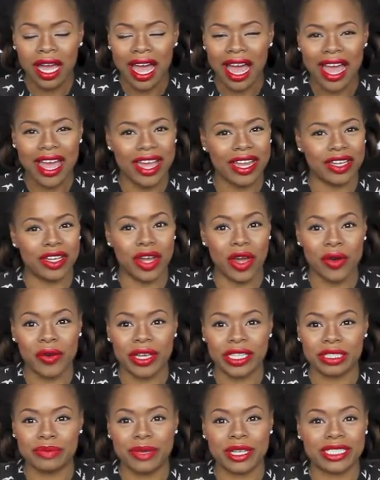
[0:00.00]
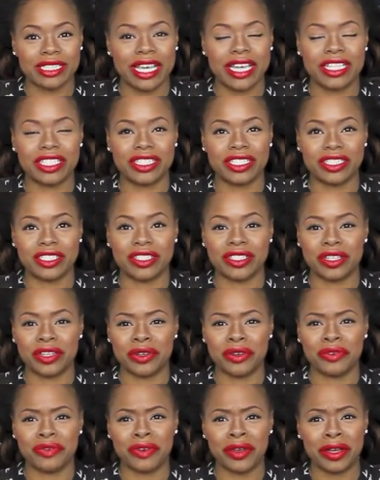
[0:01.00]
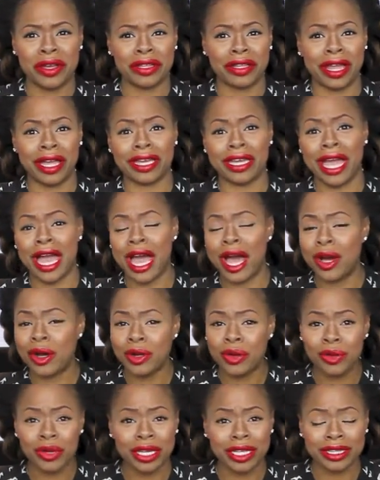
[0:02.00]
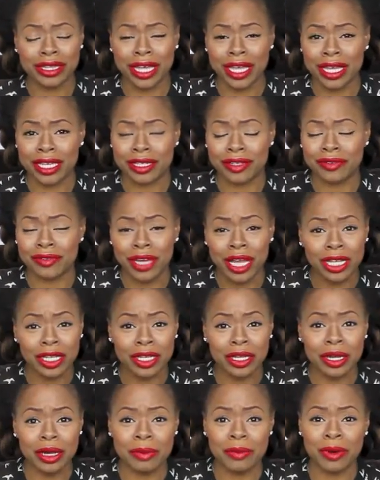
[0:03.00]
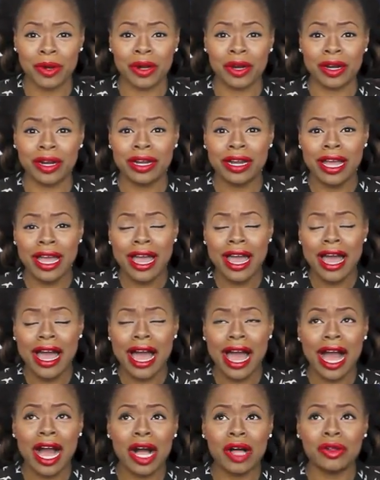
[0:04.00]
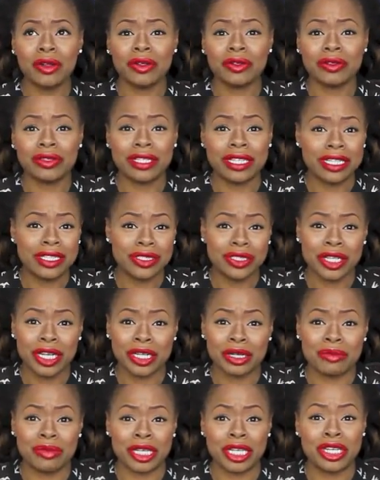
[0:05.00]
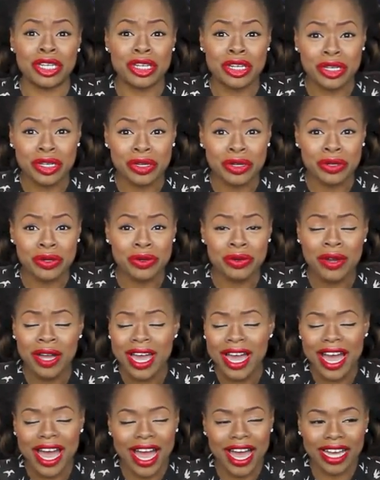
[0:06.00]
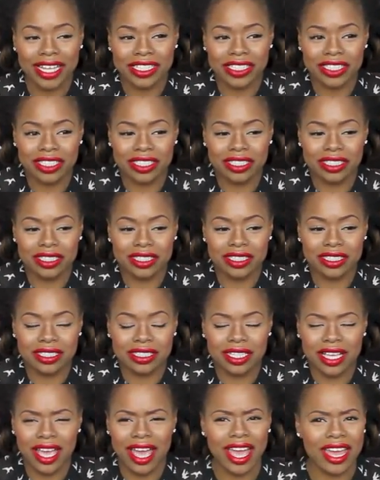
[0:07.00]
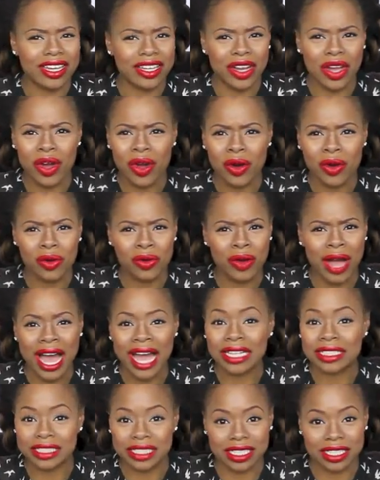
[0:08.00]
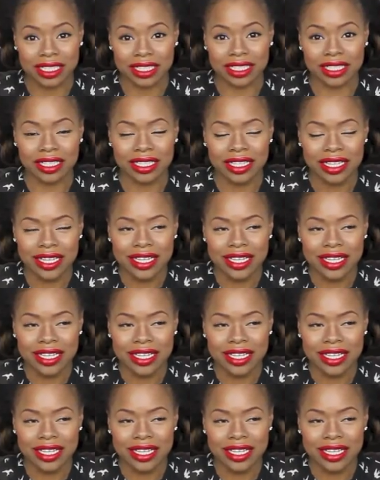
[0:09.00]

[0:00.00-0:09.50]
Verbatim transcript: I had no expectations of like how quick they develop or how things are going to be new. I just had no idea.